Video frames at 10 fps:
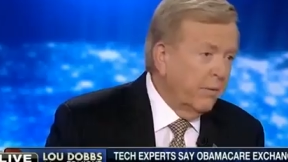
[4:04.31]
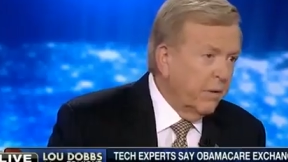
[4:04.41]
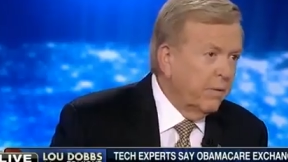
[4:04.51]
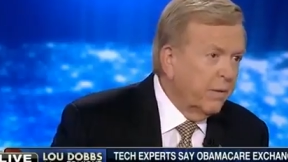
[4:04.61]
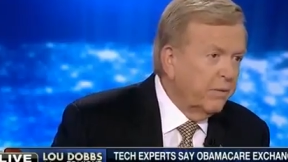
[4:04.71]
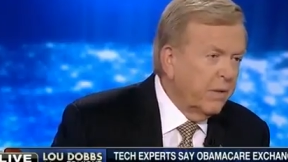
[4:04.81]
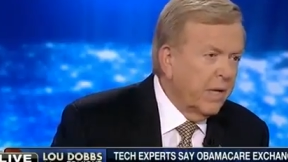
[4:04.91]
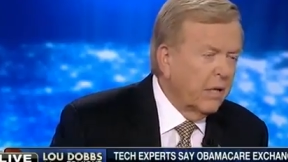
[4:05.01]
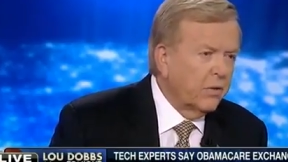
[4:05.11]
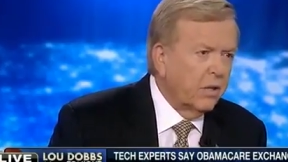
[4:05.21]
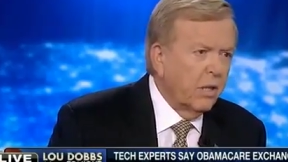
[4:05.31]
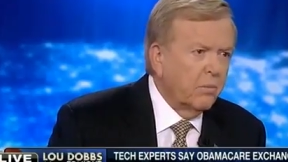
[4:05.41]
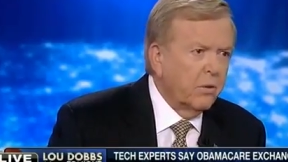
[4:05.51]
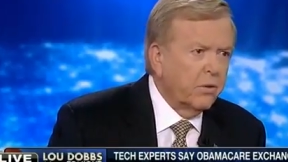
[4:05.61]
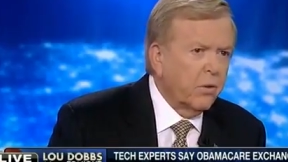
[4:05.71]
the 50,000
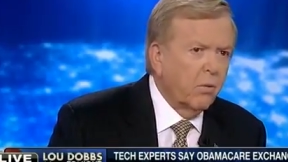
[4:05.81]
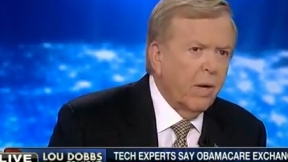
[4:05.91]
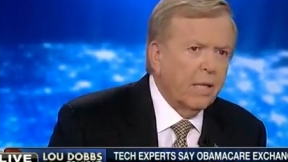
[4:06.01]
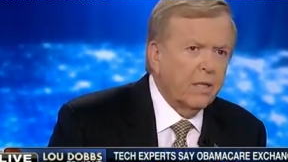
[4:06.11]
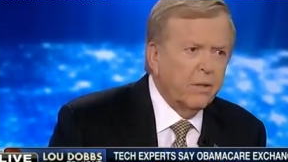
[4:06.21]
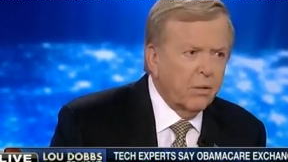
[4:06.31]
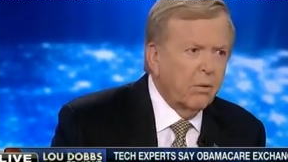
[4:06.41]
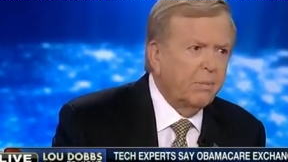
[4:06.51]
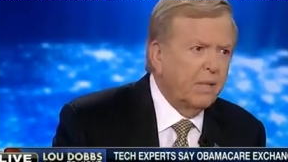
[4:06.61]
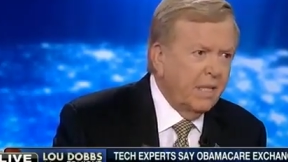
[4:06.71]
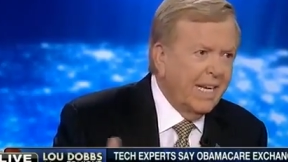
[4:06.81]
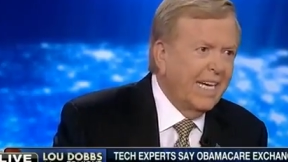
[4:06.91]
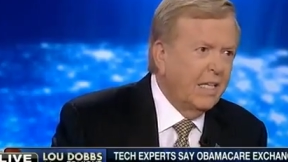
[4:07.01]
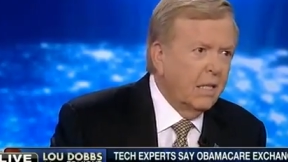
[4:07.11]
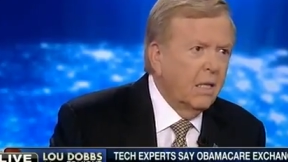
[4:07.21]
number is correct and the corrupted
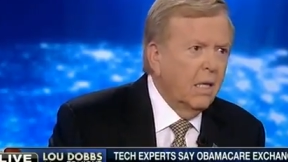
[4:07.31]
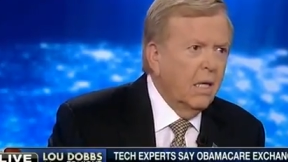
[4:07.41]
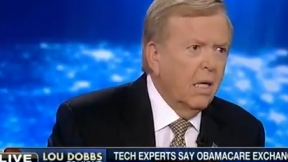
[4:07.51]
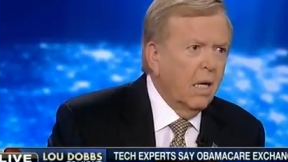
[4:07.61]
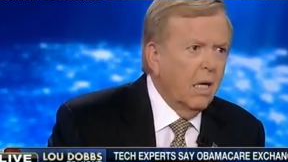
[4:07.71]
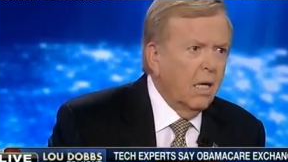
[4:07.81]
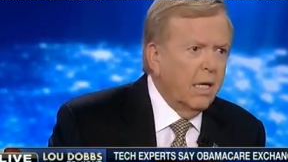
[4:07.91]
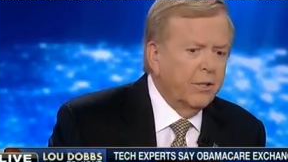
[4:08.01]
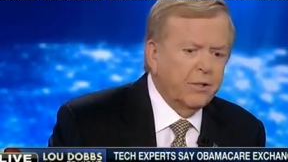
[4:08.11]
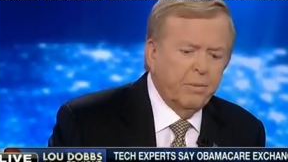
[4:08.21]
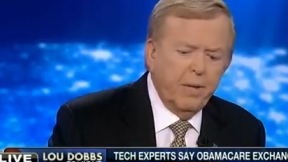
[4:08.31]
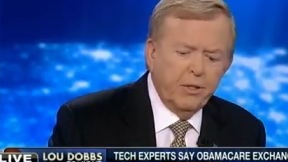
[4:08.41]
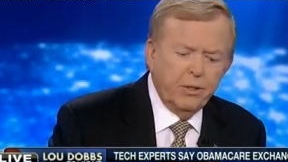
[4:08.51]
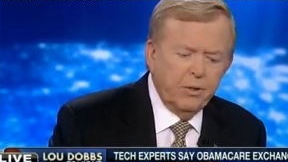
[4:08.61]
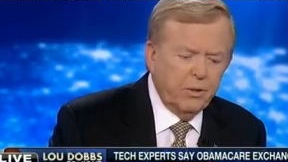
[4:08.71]
data
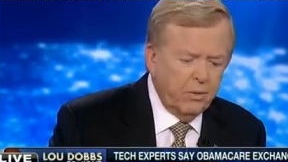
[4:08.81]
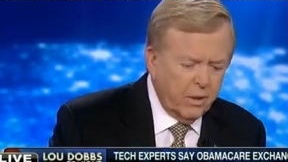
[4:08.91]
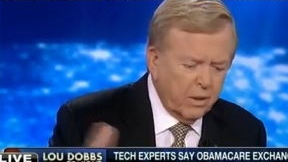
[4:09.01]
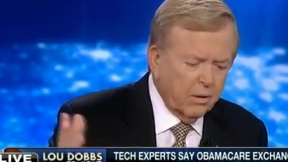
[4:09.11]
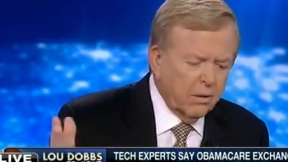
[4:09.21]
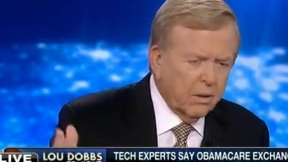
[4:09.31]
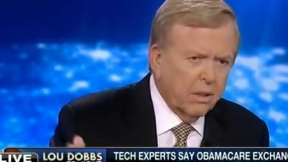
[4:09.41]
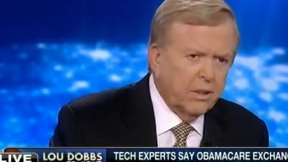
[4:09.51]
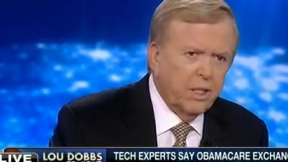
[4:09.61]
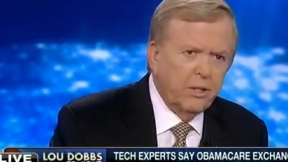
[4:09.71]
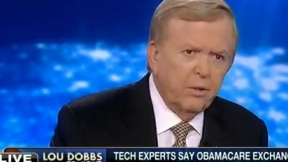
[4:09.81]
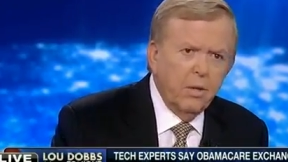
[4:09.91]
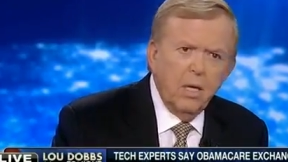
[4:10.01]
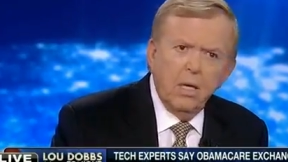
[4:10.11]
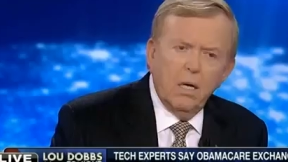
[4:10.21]
estimations continue.
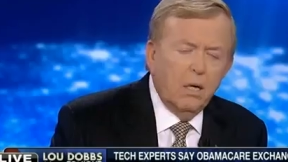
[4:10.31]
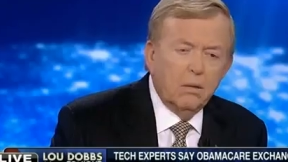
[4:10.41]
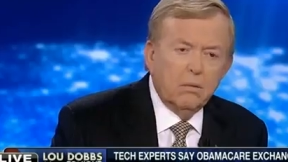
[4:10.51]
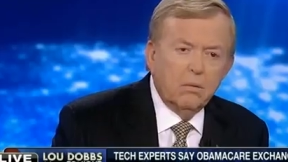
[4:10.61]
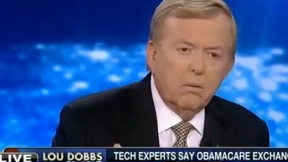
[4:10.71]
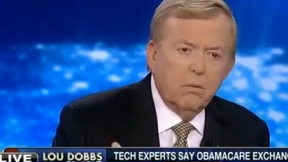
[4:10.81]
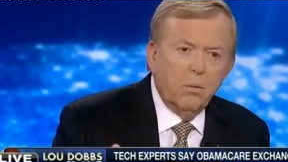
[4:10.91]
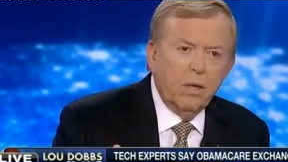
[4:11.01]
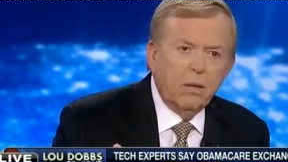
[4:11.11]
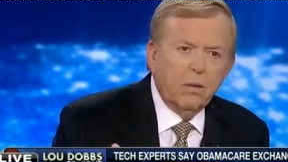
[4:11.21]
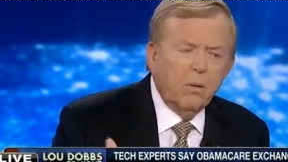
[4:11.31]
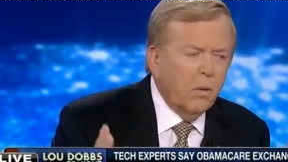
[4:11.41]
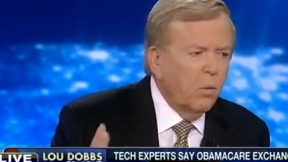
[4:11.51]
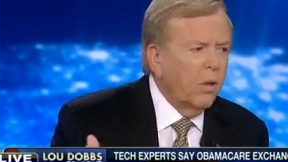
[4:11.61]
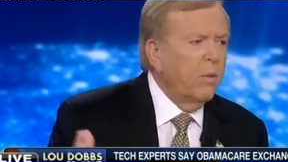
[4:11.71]
What
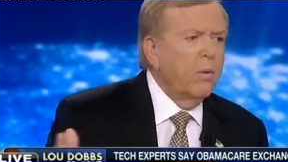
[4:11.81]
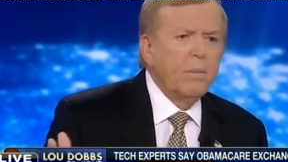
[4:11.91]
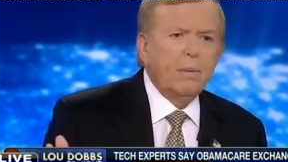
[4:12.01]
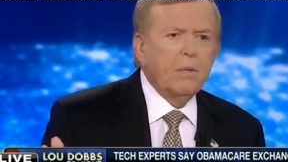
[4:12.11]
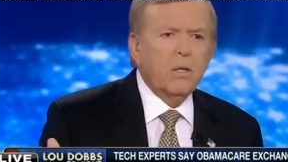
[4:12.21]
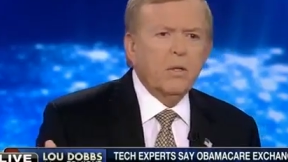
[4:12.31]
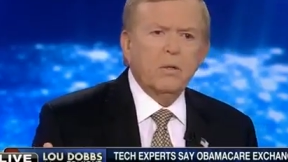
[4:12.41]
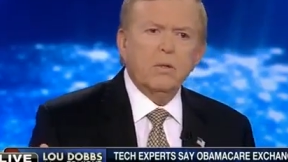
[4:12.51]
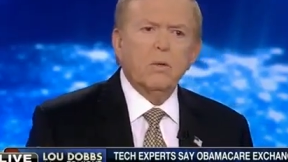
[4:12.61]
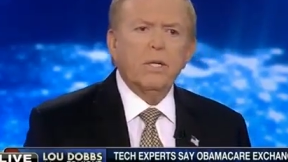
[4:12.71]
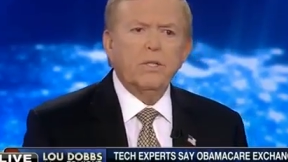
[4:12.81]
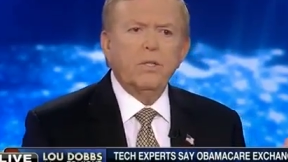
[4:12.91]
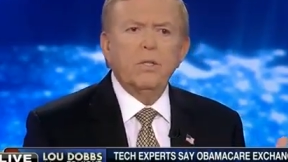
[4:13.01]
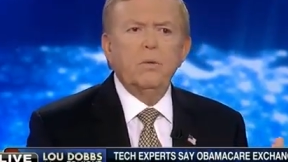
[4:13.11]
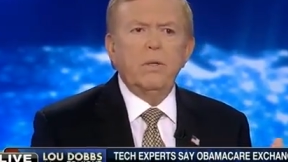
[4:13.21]
are the Republicans going to
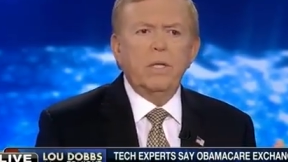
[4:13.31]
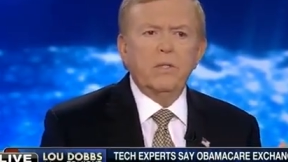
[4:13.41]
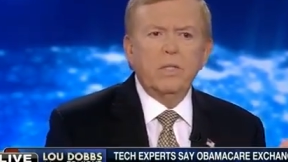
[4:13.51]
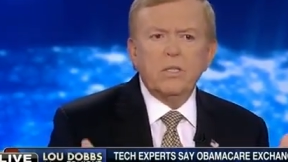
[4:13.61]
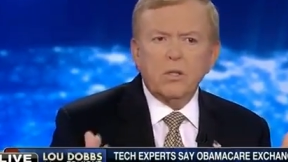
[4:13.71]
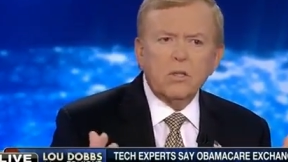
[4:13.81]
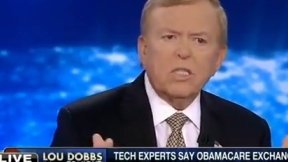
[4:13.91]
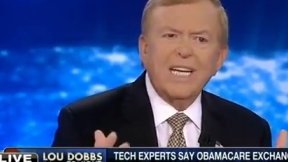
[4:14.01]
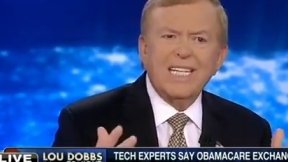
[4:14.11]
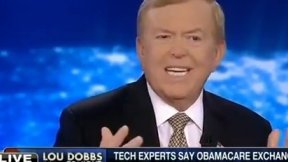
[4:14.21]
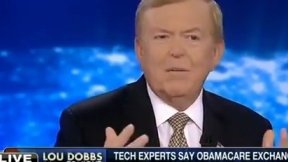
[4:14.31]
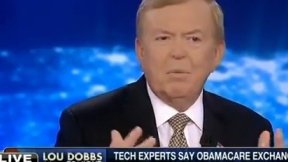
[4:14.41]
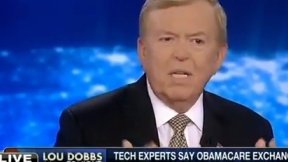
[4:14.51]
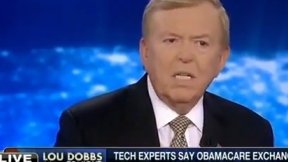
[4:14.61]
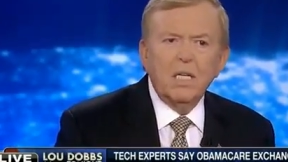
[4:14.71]
do with this? This looks like a
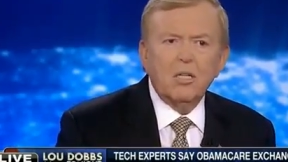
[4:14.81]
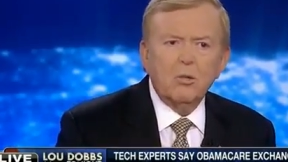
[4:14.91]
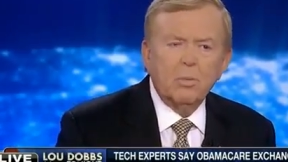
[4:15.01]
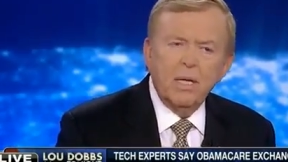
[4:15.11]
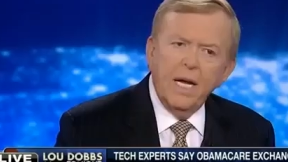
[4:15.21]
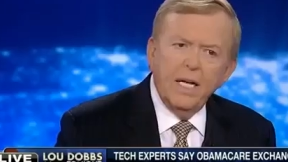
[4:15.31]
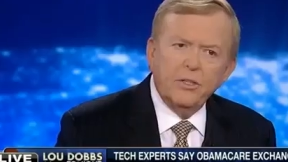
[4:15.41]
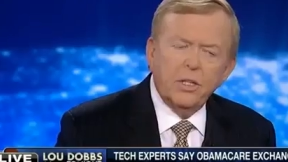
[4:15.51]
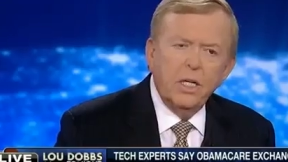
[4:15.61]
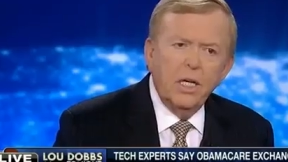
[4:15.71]
political bonanza